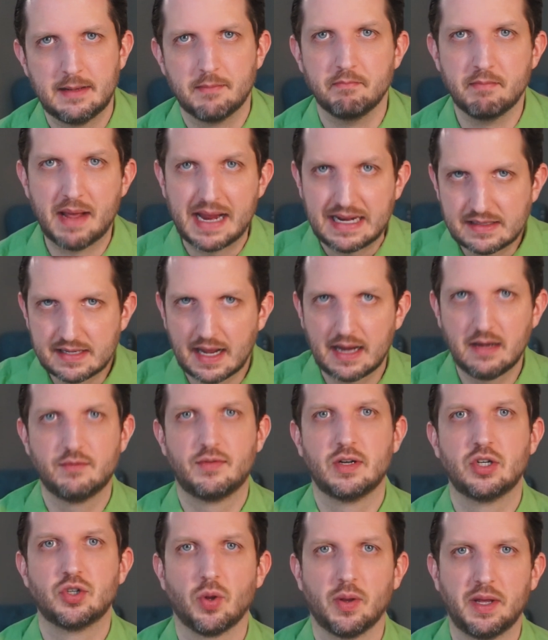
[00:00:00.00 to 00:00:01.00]
Maintain
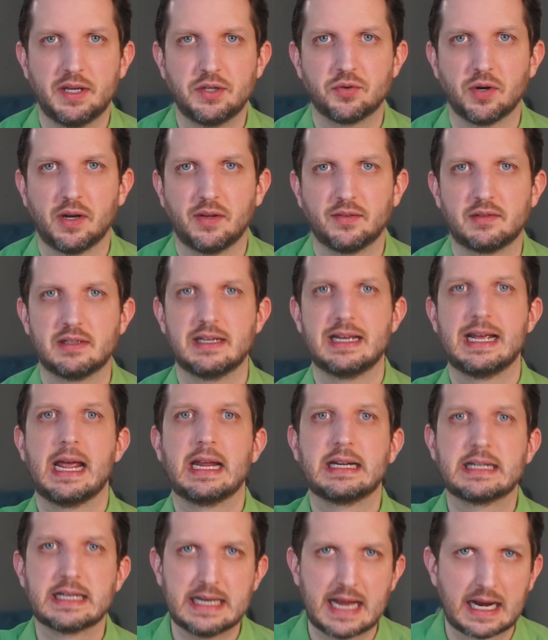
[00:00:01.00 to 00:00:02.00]
visual interest
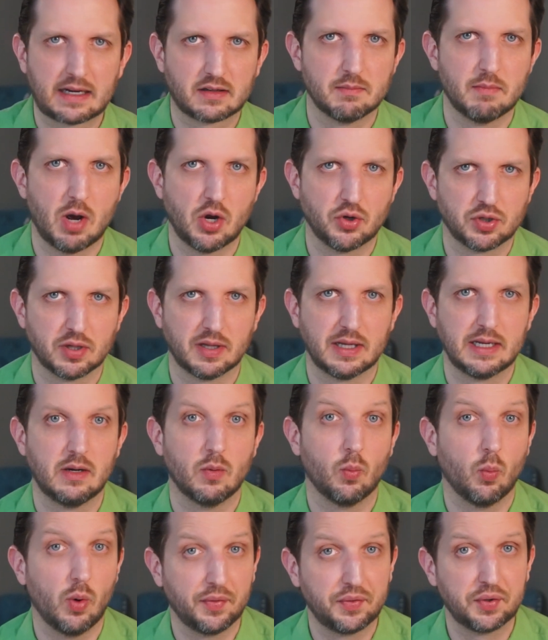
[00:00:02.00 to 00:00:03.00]
and connect emotionally
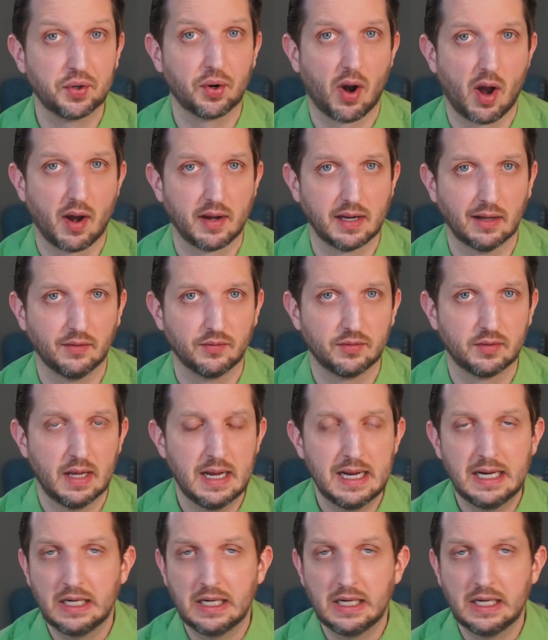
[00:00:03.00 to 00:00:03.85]
with your audience.